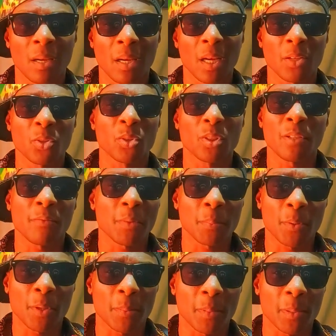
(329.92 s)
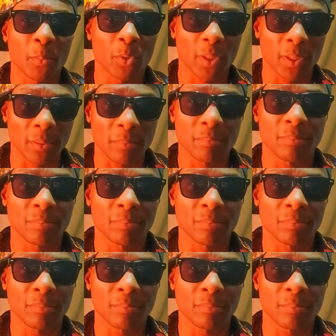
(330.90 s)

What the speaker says: I don't have a problem with it.